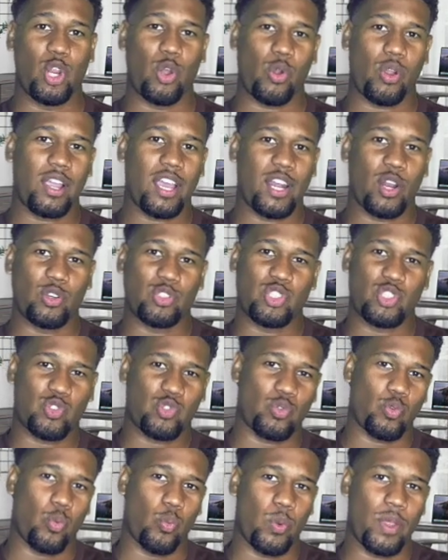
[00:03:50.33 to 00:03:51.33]
kind of
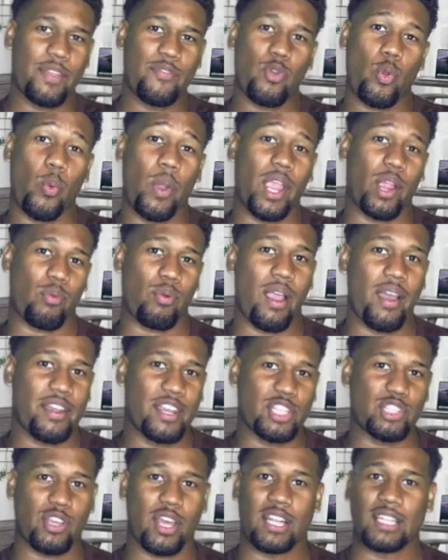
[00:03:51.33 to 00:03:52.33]
just weave your way
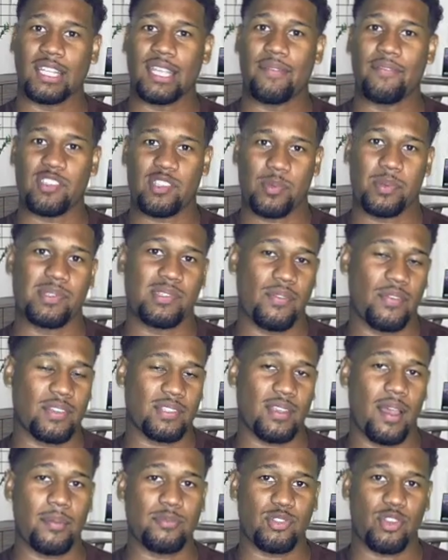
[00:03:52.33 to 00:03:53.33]
around it, try to leave at
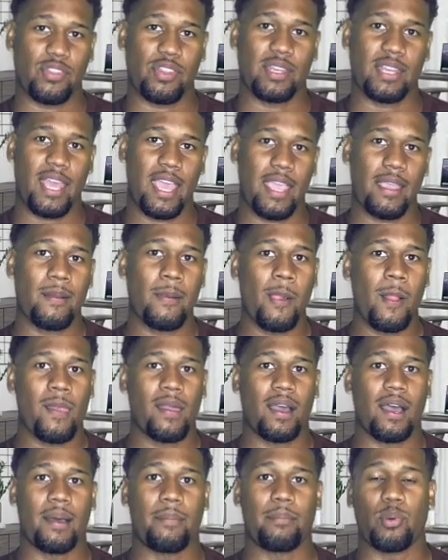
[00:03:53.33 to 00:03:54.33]
specific times during the day.
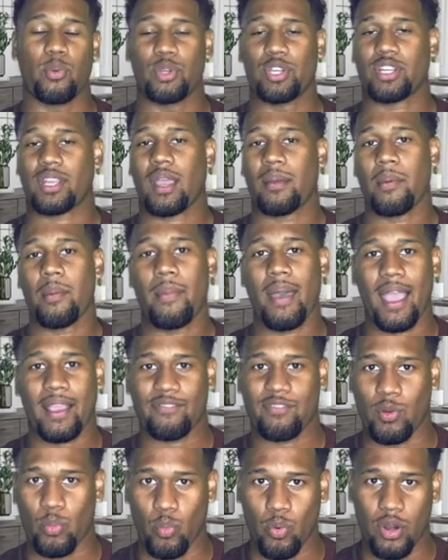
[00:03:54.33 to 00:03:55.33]
But when you're coming
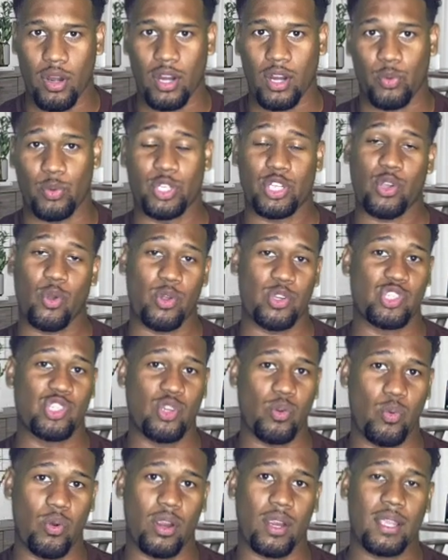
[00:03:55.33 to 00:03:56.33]
back from work, when you're going
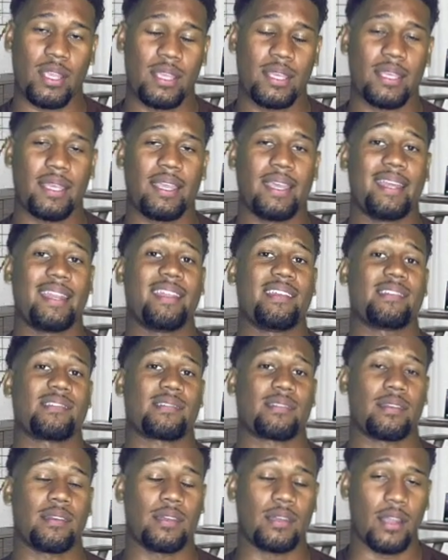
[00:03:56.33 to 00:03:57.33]
to work, it
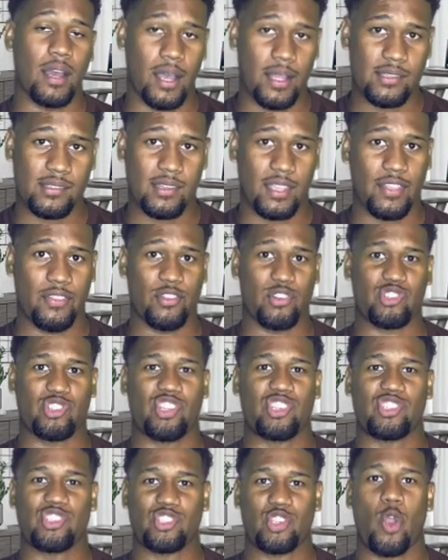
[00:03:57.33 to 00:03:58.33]
is nuts. And there's
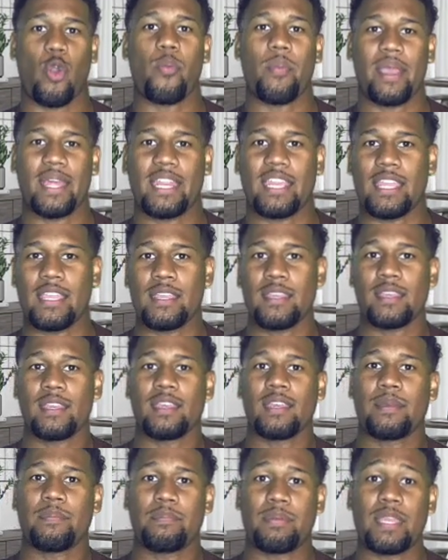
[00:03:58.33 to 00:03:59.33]
just so many
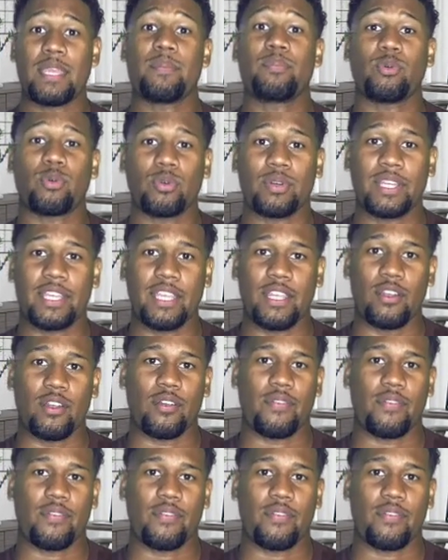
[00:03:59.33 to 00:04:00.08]
people here